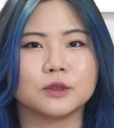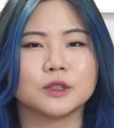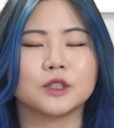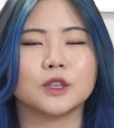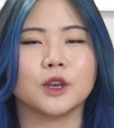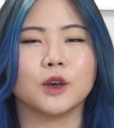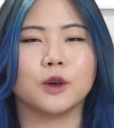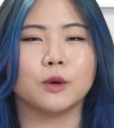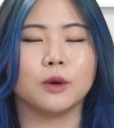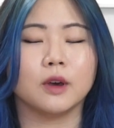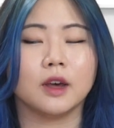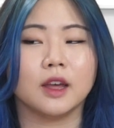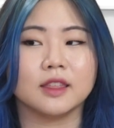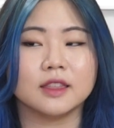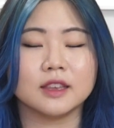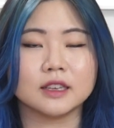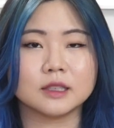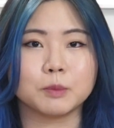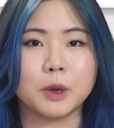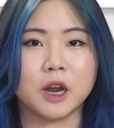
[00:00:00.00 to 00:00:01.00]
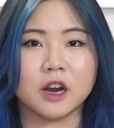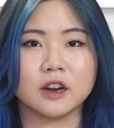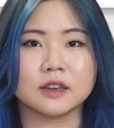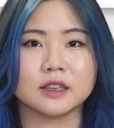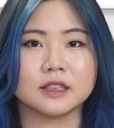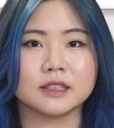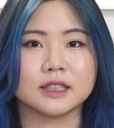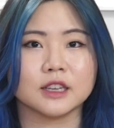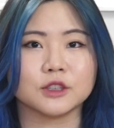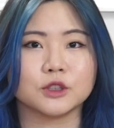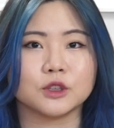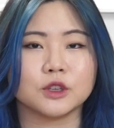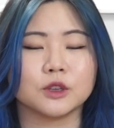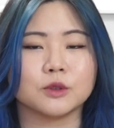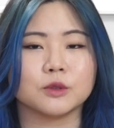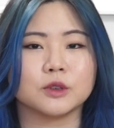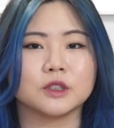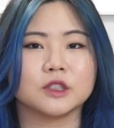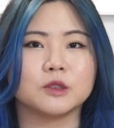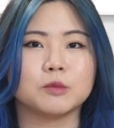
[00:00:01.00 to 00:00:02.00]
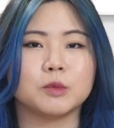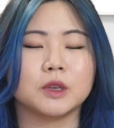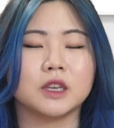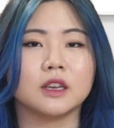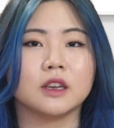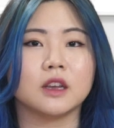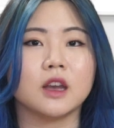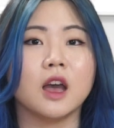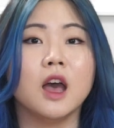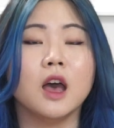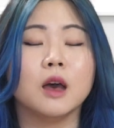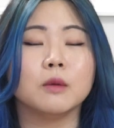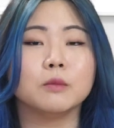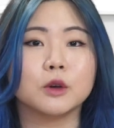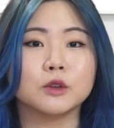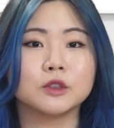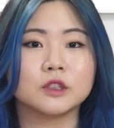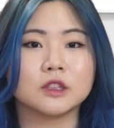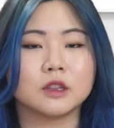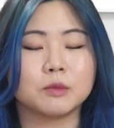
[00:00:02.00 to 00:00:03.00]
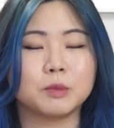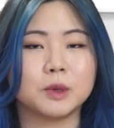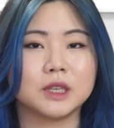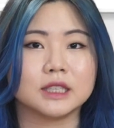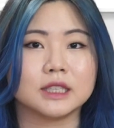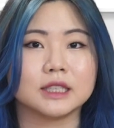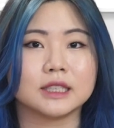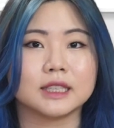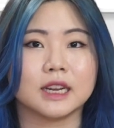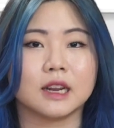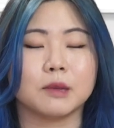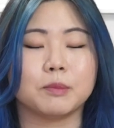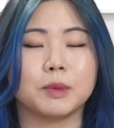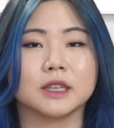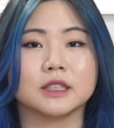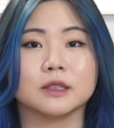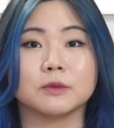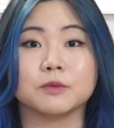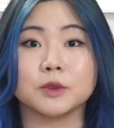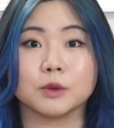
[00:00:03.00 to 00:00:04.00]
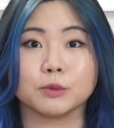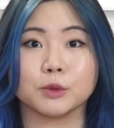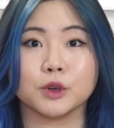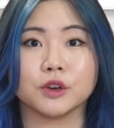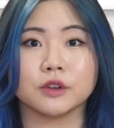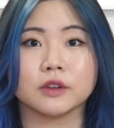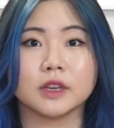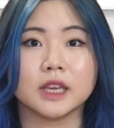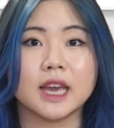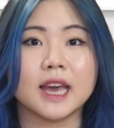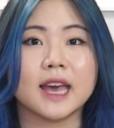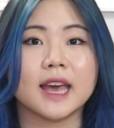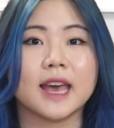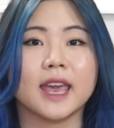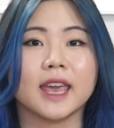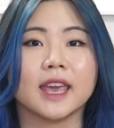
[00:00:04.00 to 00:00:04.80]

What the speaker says: so this part is actually going to be most of the pieces that I picked up from Korea,